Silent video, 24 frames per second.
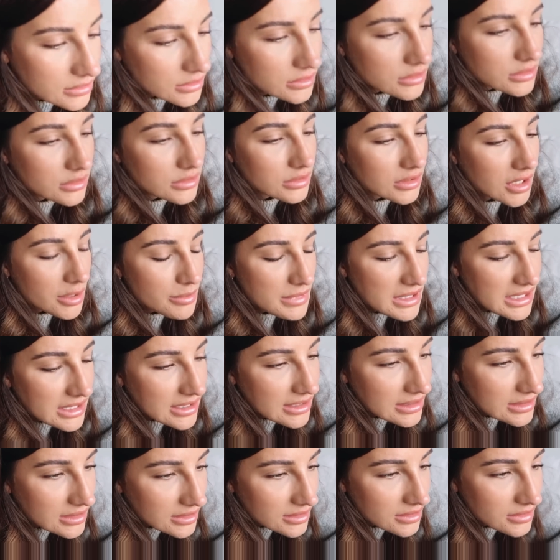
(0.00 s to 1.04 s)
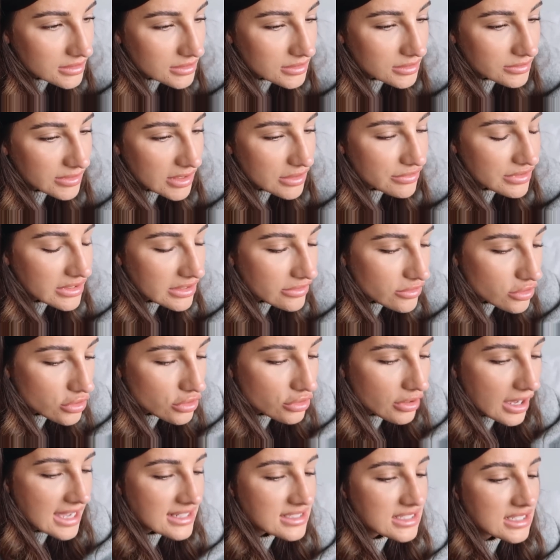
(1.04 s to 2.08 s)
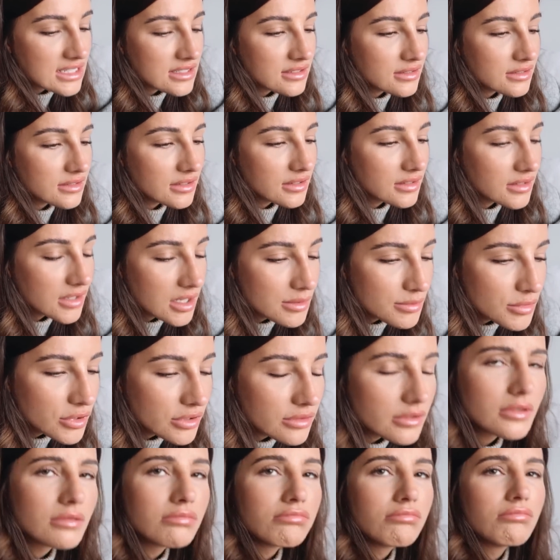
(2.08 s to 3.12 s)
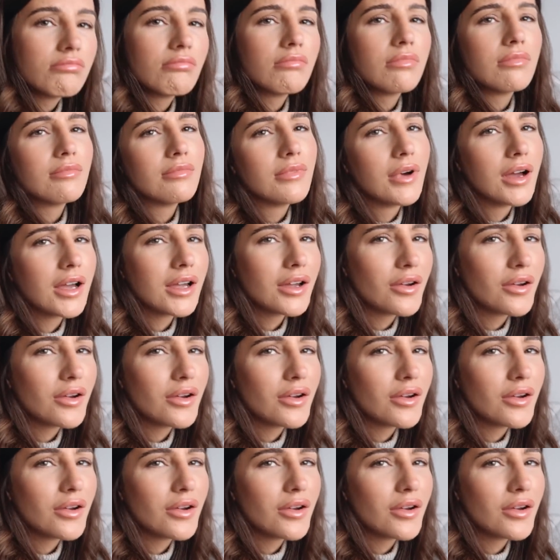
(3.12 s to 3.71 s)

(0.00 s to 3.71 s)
Oh, come here. Ralphie. I've got your head in. Come on. Oh my